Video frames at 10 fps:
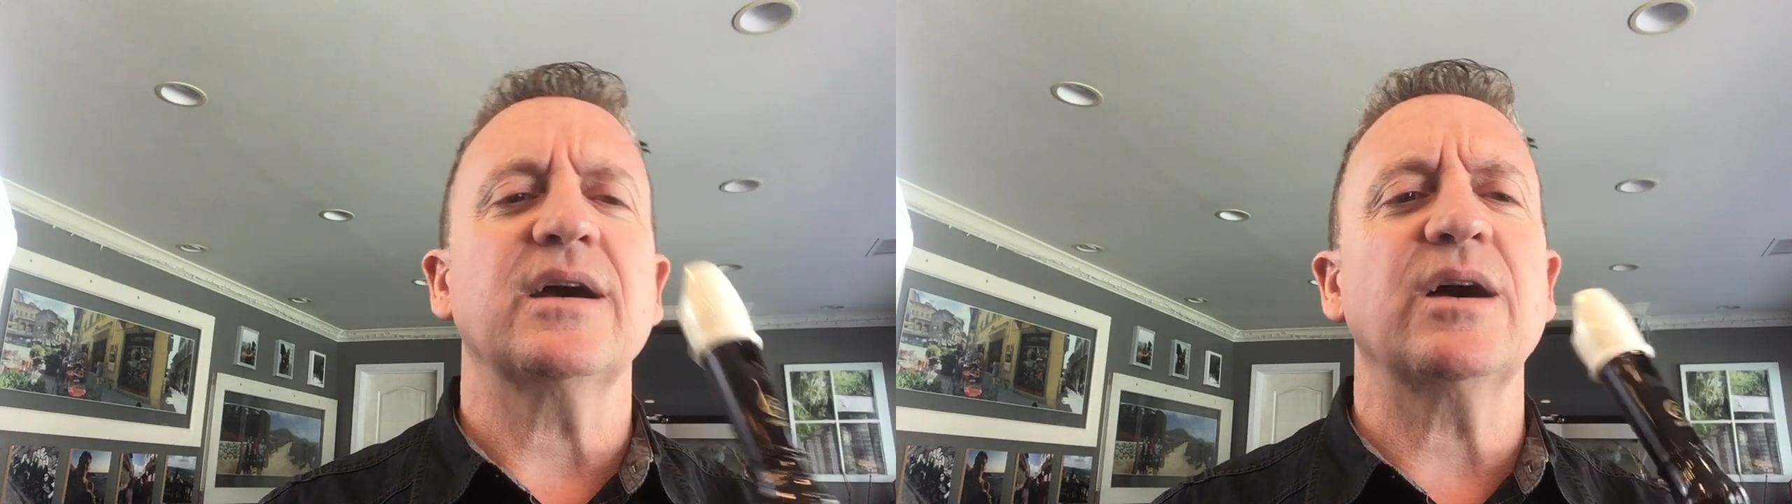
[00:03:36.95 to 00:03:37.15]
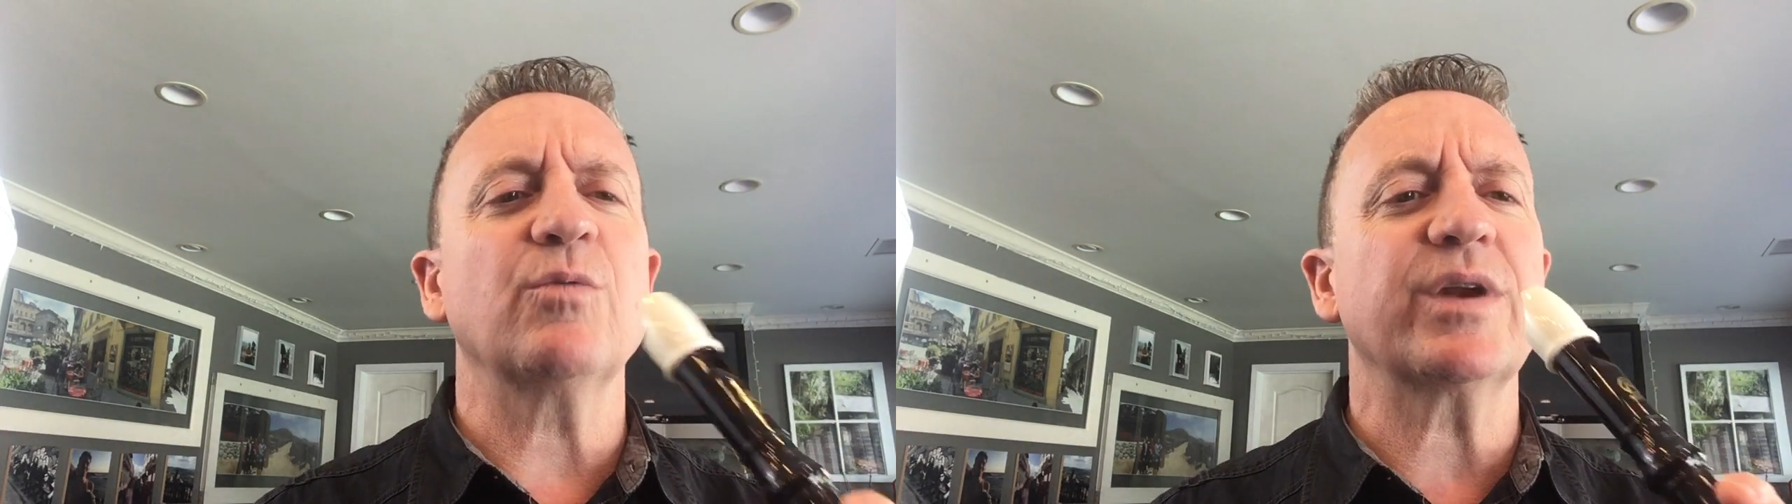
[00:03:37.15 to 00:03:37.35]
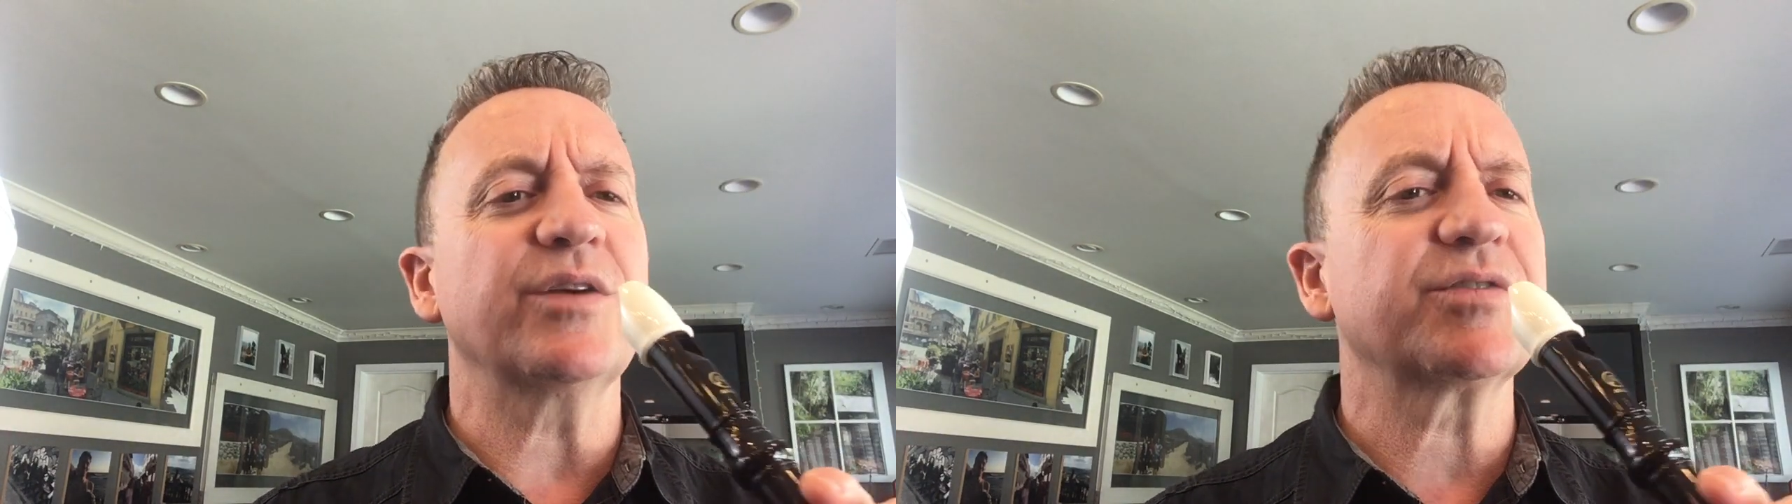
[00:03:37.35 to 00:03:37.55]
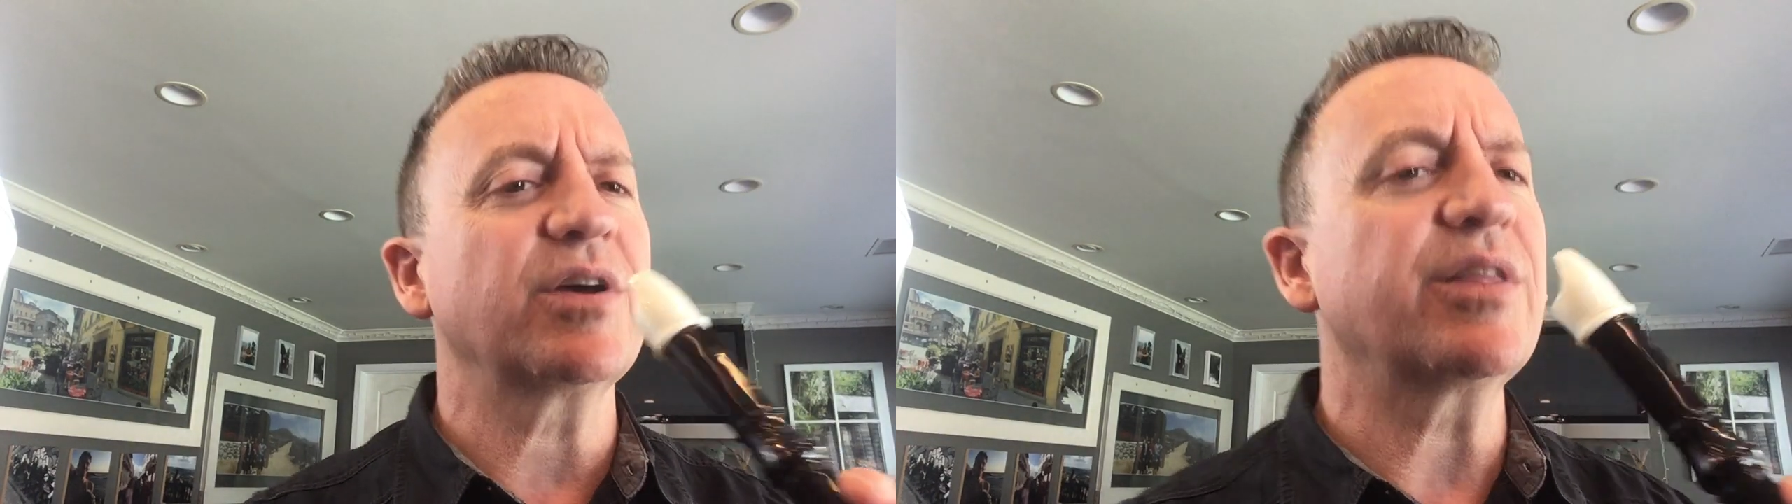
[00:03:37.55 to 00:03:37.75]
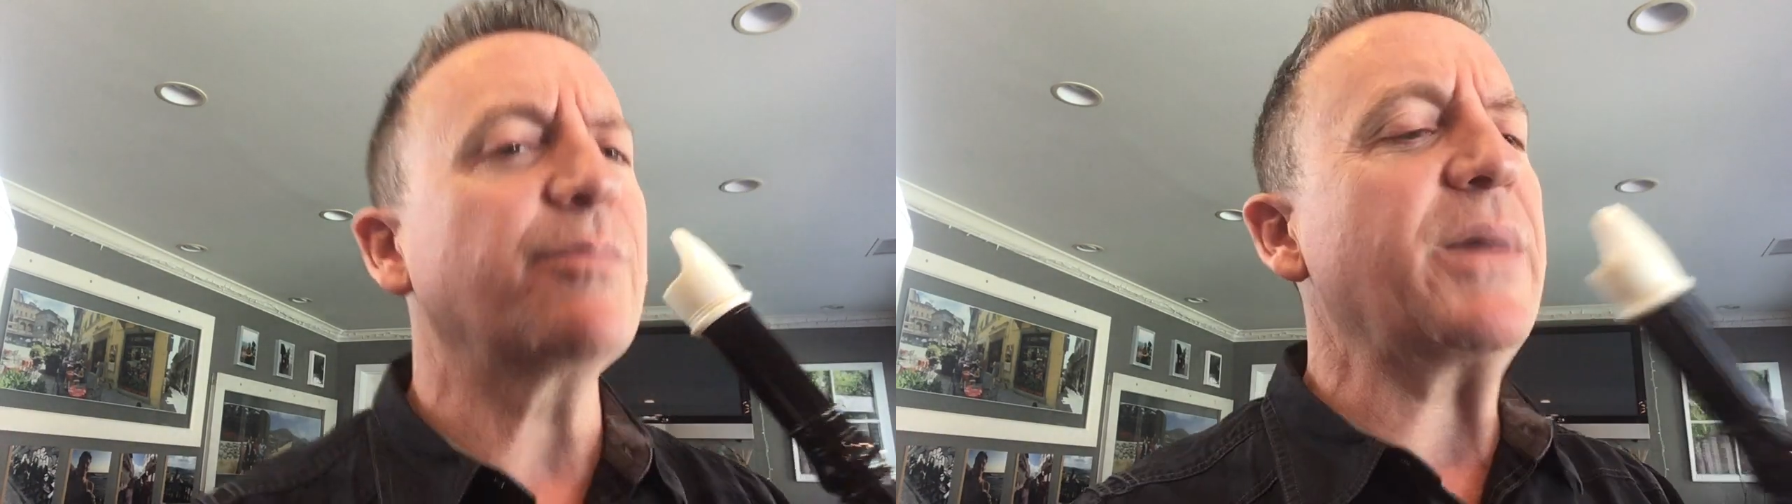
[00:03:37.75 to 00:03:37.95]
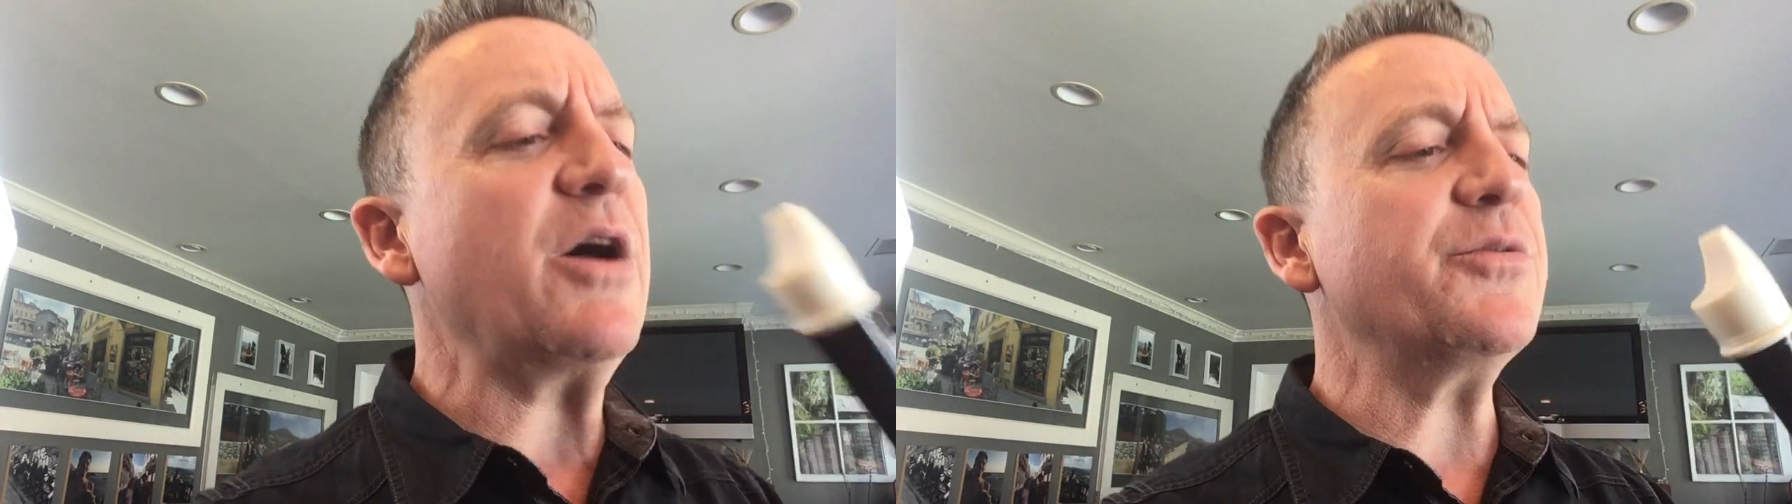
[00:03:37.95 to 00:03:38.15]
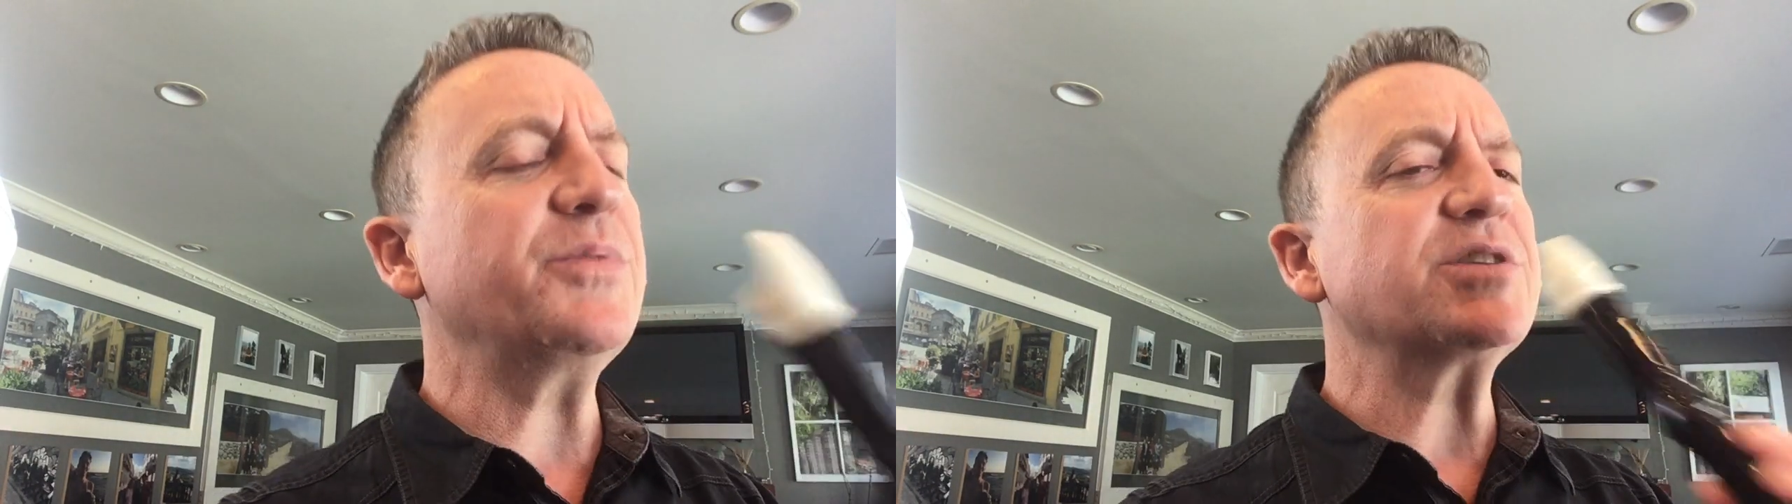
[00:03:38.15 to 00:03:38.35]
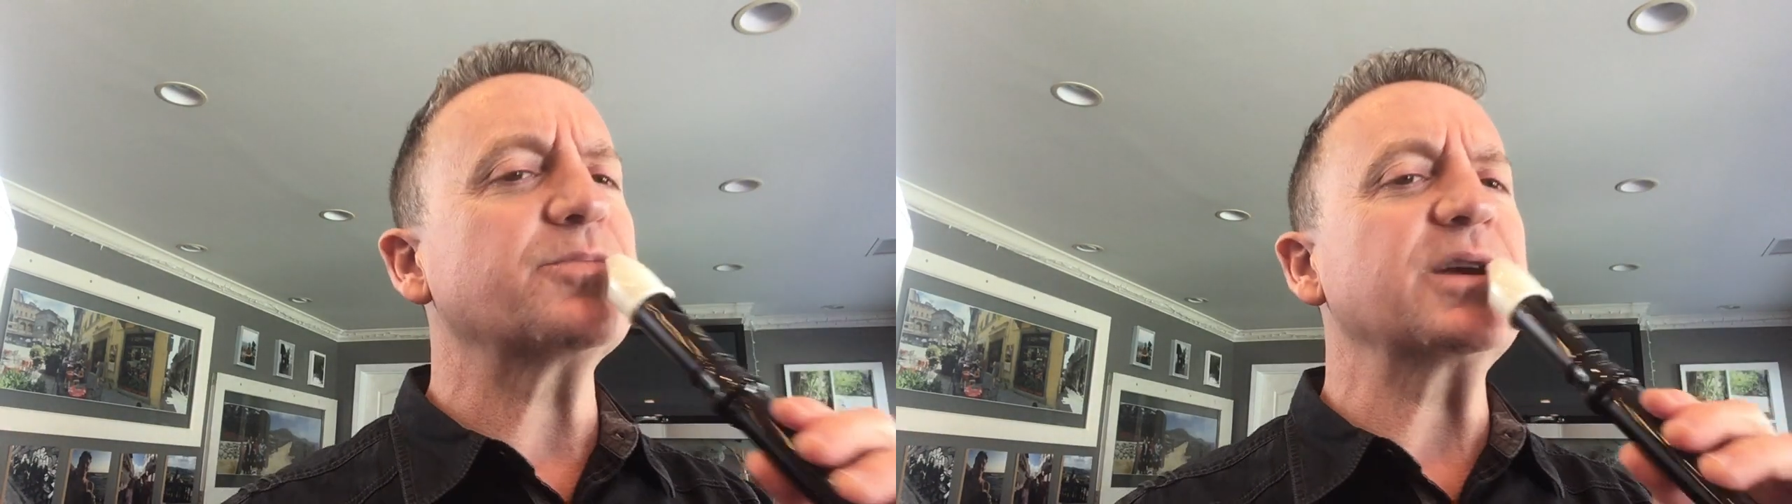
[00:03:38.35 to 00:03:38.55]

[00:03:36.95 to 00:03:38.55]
What else? The mouthpiece,